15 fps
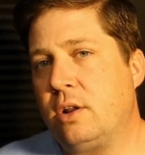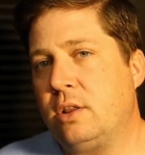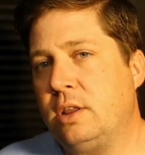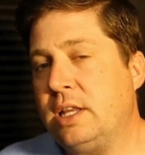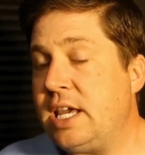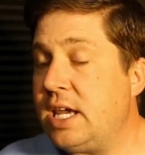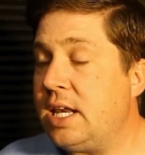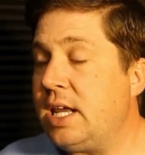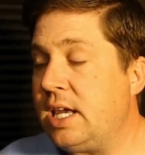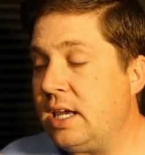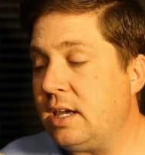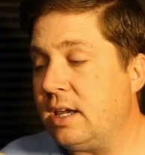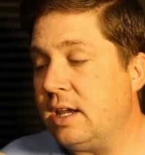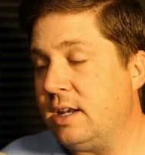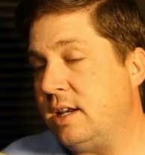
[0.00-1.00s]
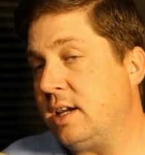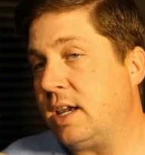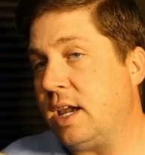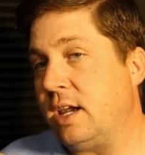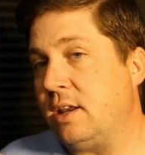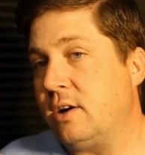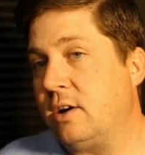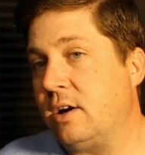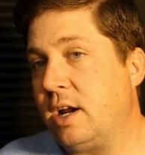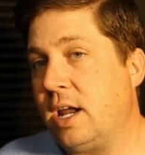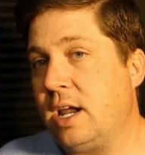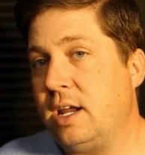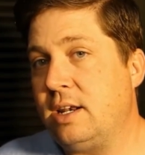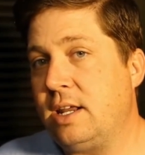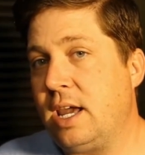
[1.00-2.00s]
leading indicator
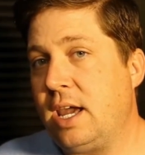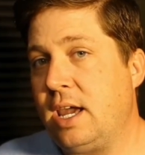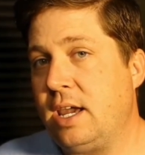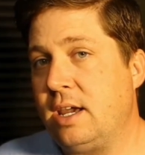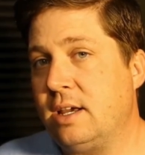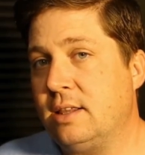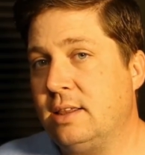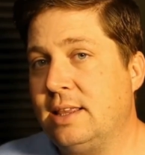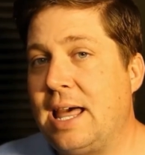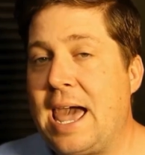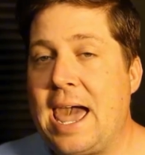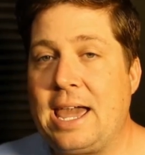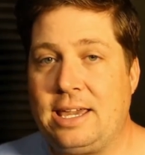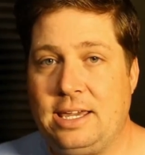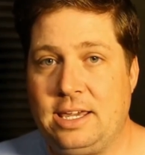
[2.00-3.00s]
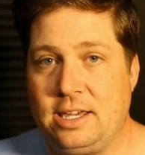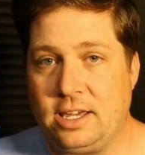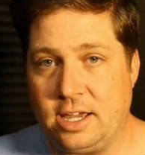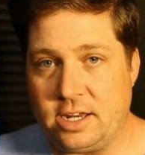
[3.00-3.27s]
and a lagging